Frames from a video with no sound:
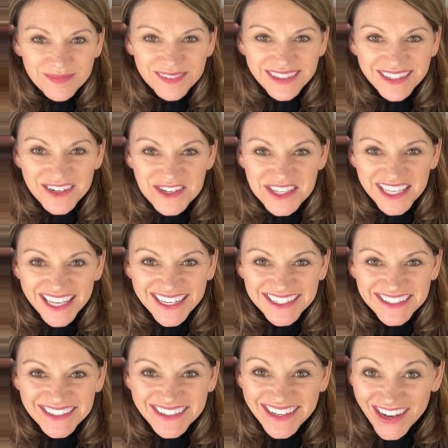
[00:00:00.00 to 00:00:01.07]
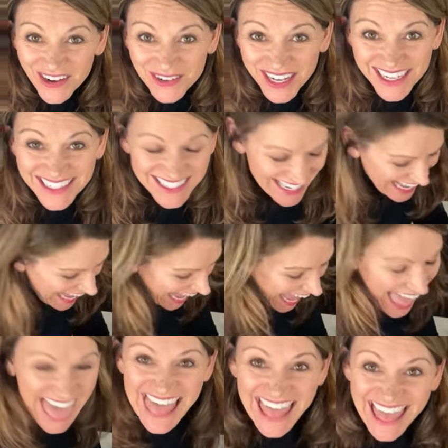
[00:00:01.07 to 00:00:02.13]
There's the candle. Okay,
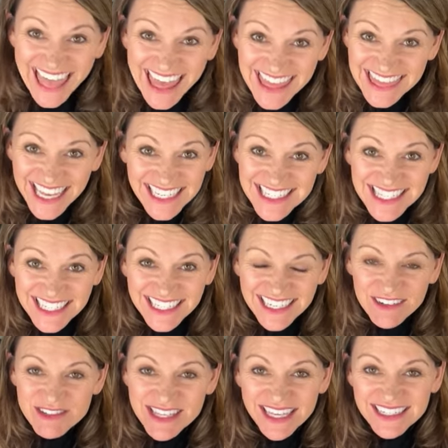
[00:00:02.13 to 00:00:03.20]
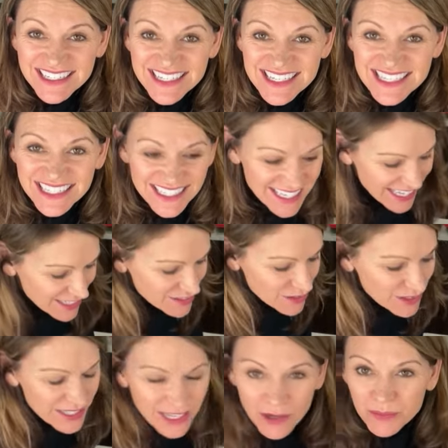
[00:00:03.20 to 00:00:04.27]
that's it. It was that easy. And look
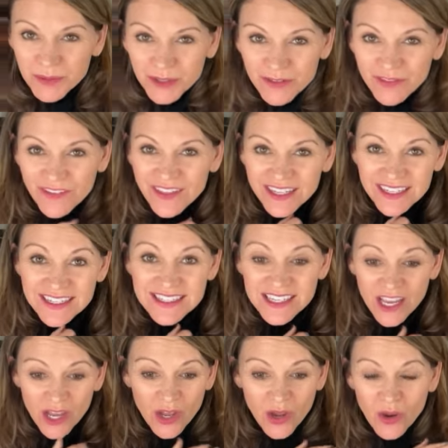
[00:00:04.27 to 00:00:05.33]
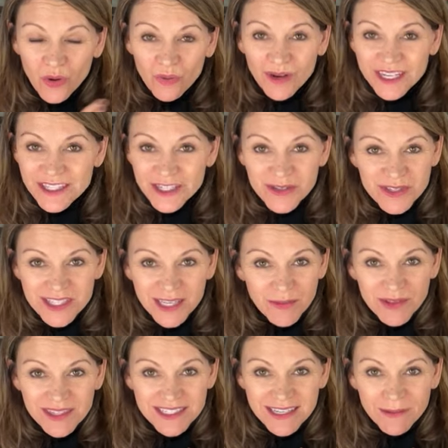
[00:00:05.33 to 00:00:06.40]
at how beautiful that is. Wait till you see it with
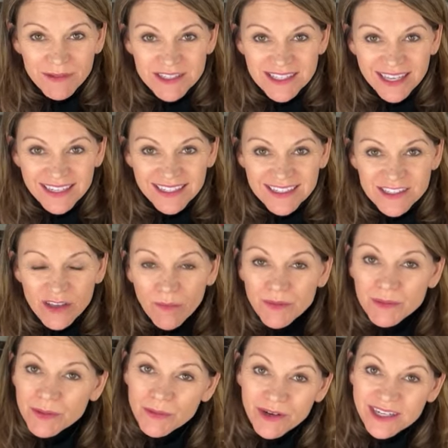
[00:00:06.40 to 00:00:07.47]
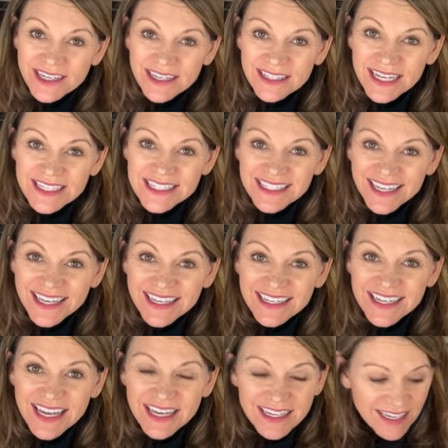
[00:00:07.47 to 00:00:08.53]
the table setting. So I'm gonna be working on that today.
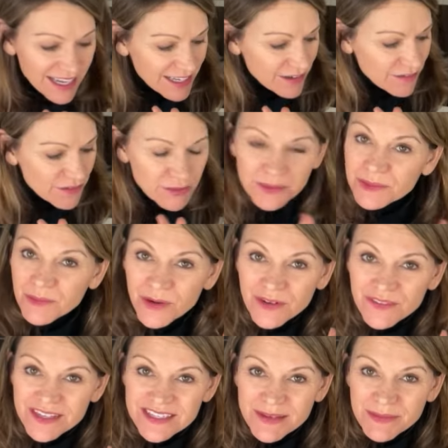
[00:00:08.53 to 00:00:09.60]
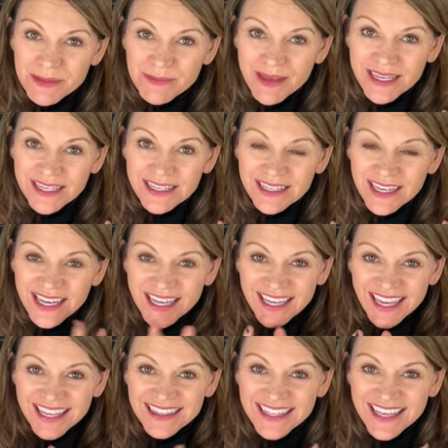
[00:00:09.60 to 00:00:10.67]
I have 3 more of these I'm gonna make.
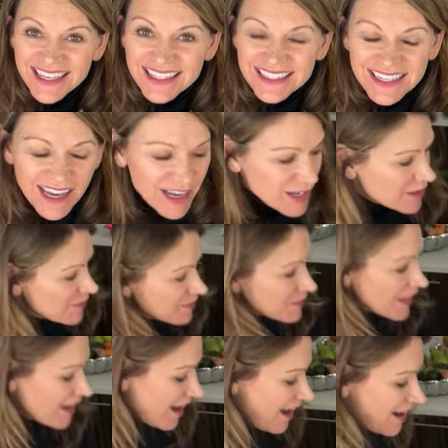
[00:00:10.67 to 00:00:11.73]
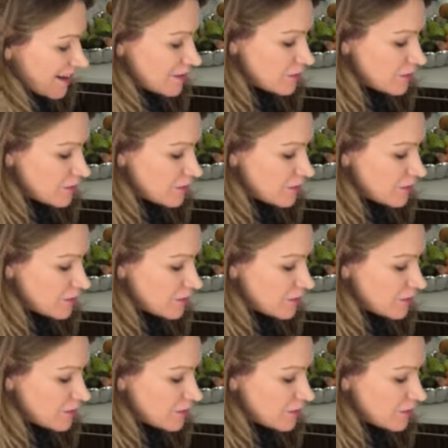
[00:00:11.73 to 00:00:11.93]
And then I